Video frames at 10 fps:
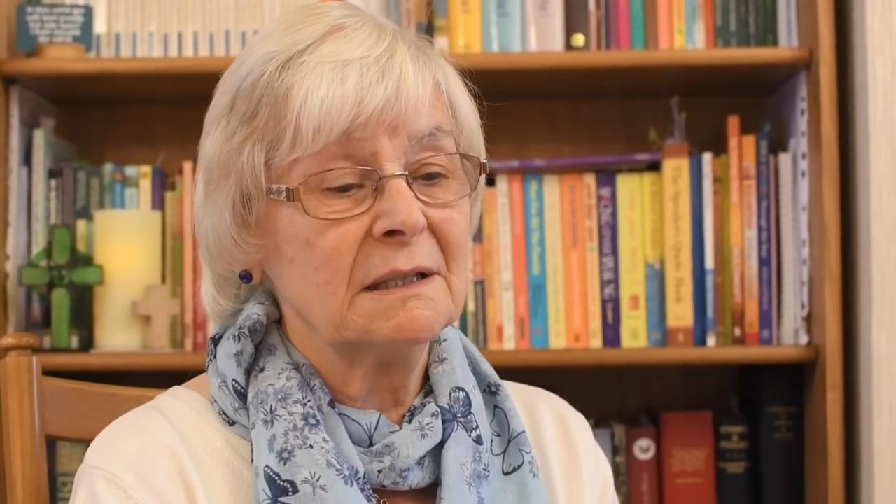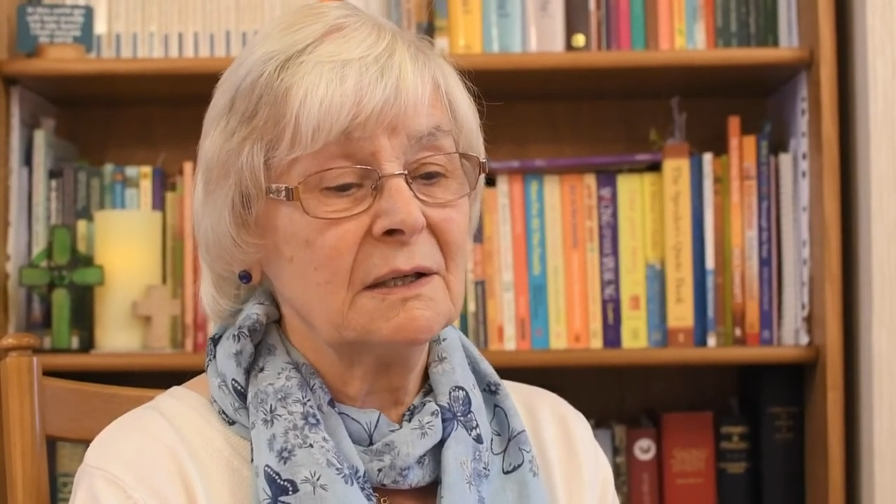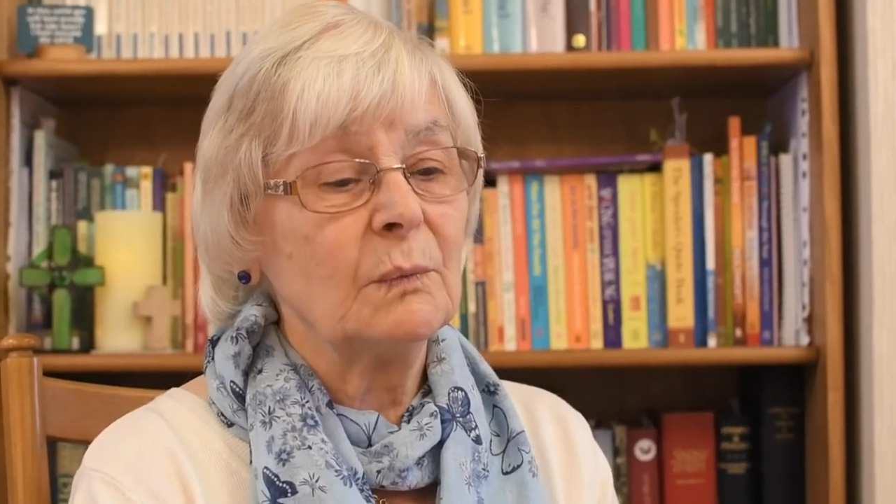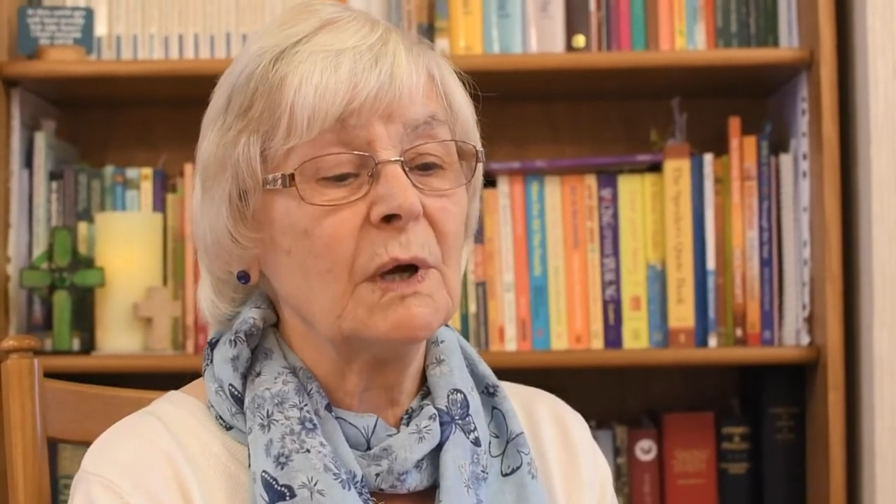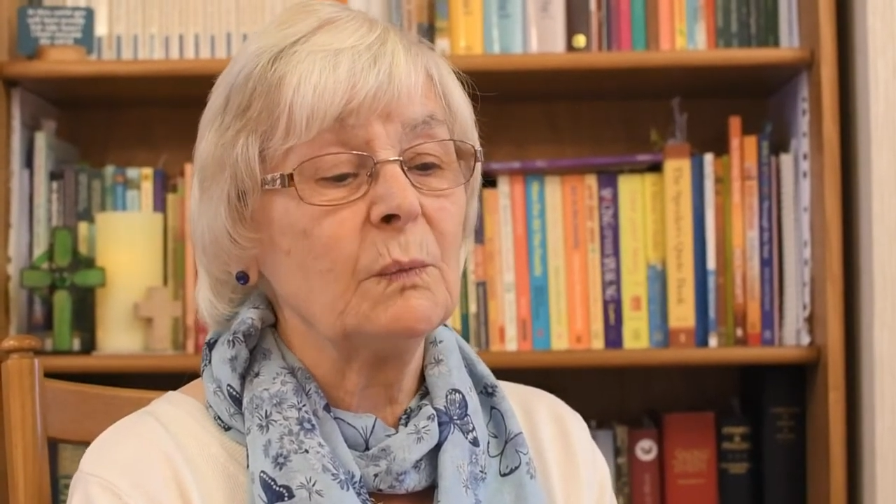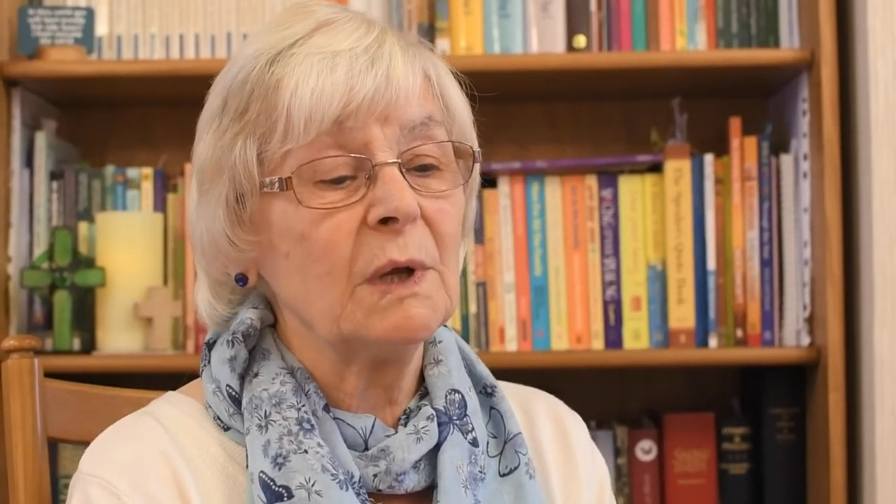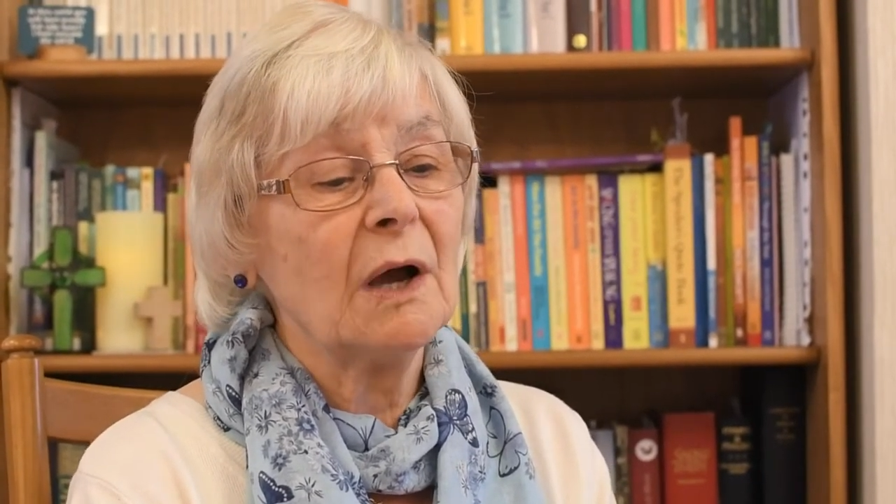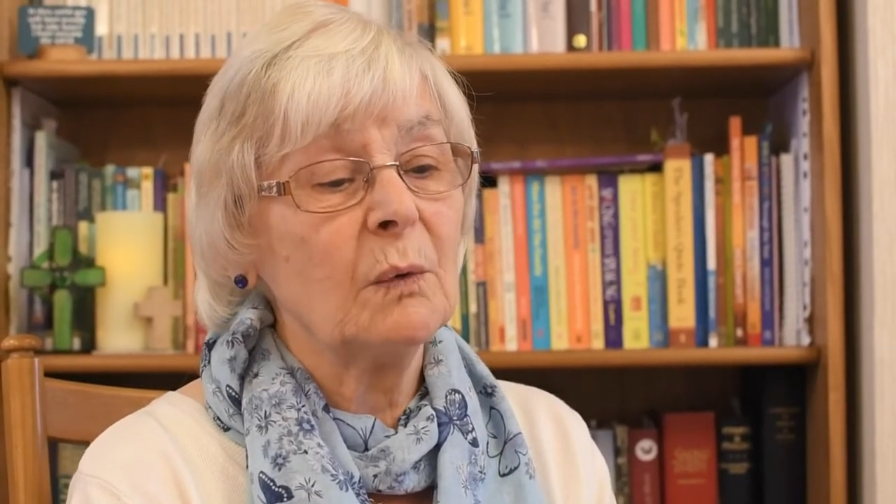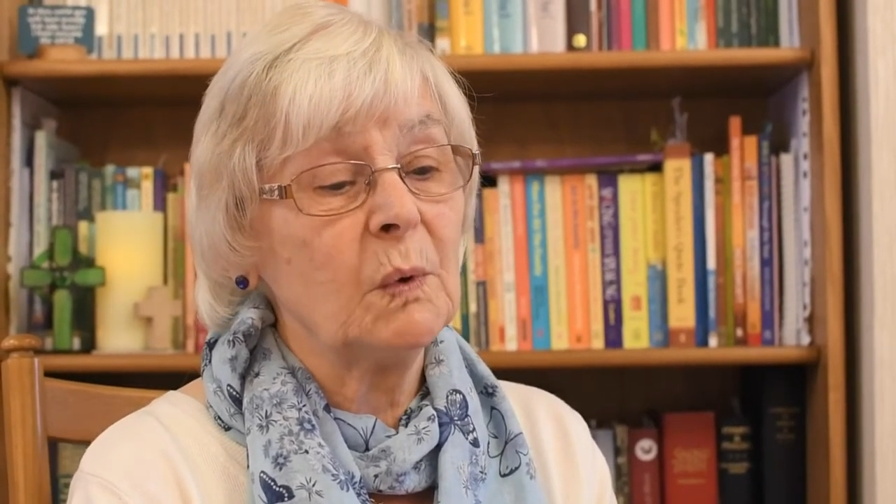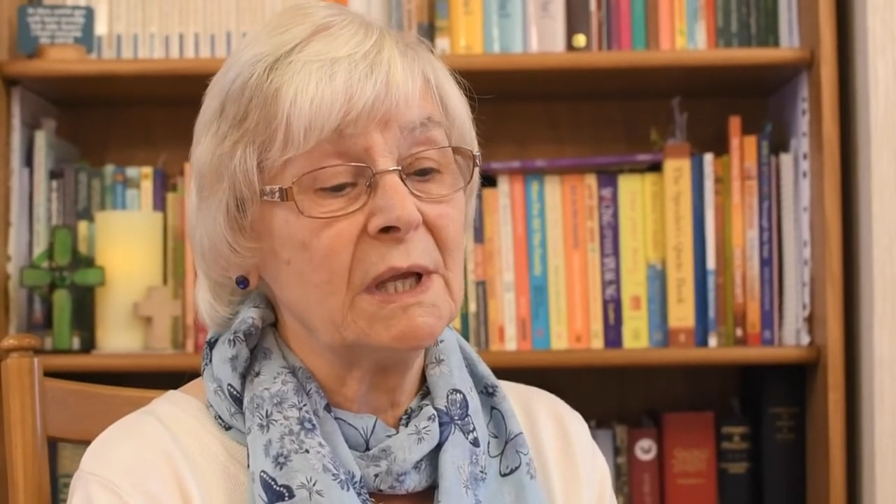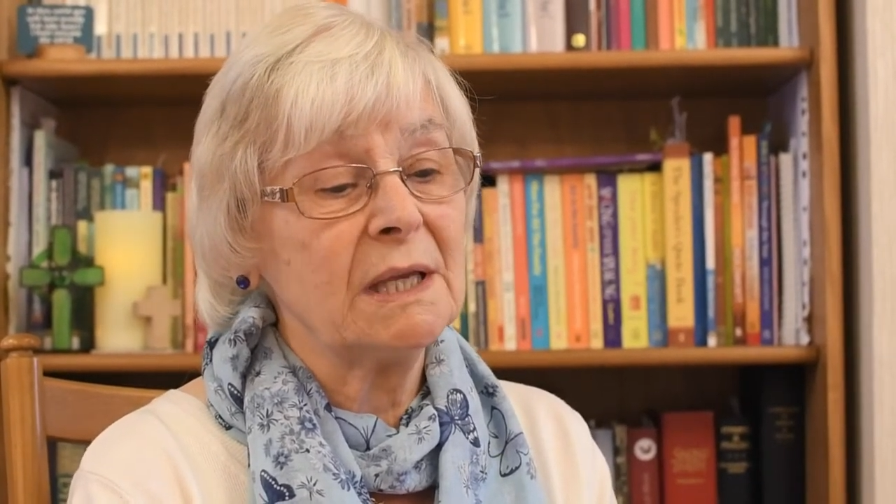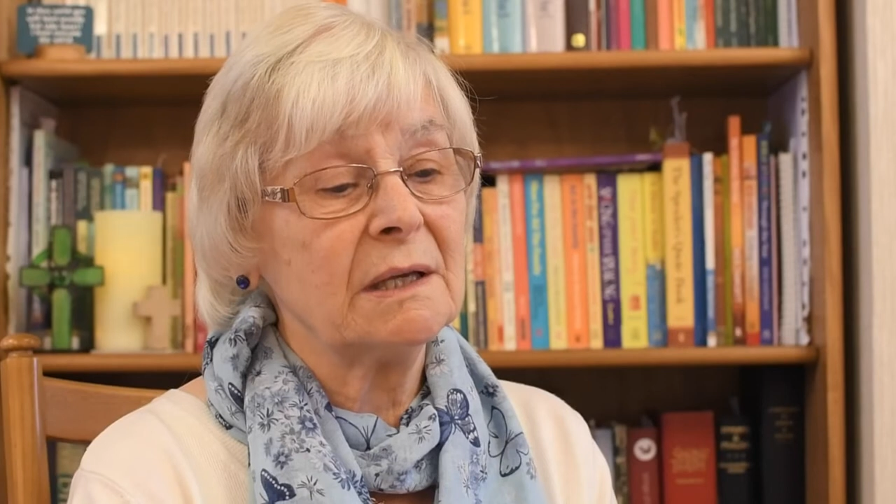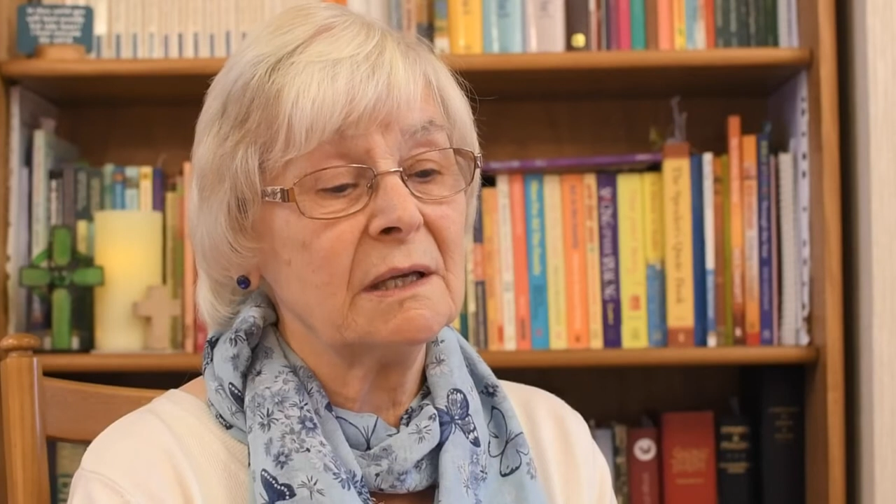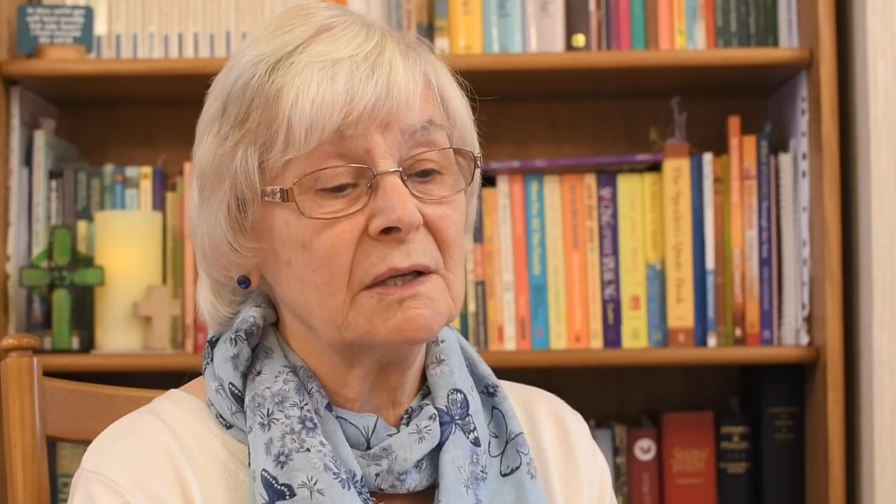When we are weak,